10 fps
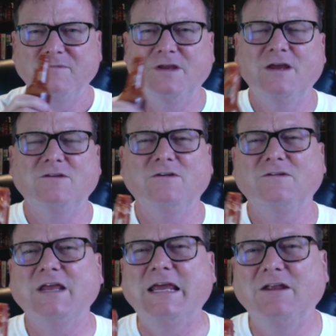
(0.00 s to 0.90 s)
You get
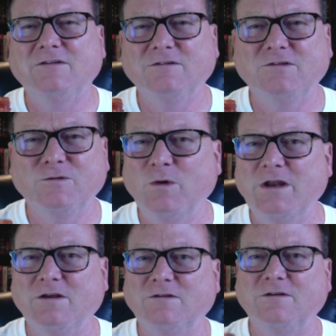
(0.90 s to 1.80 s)
just hints of
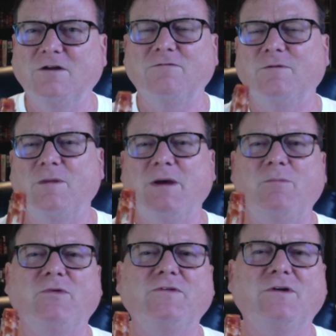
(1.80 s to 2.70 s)
sweetness, you know, from the
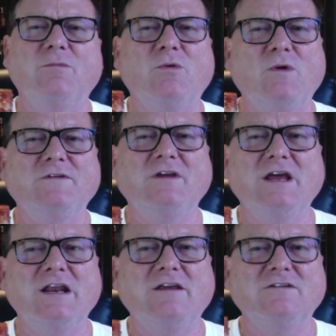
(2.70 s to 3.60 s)
maple syrup. But once
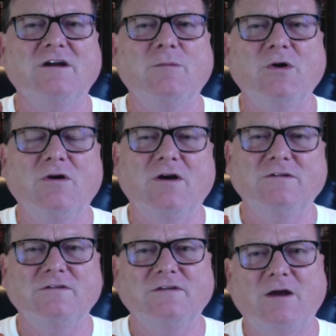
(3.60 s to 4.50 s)
again, it doesn't come
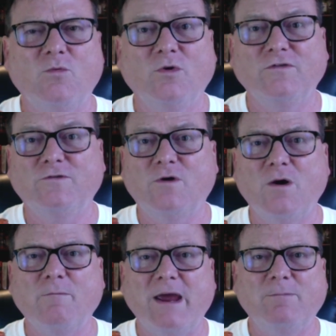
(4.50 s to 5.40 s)
across as that real
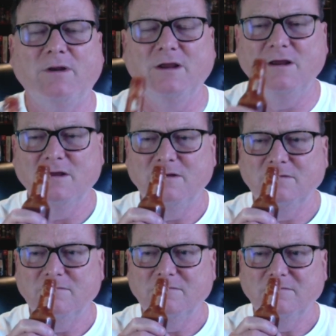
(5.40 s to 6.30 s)
strong mapley
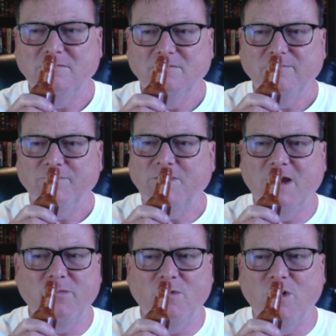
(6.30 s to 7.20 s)

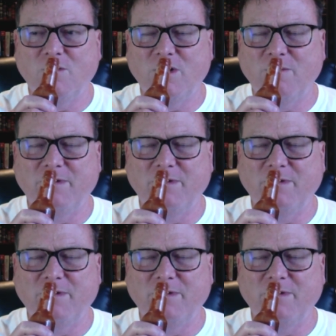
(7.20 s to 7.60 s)
type aroma.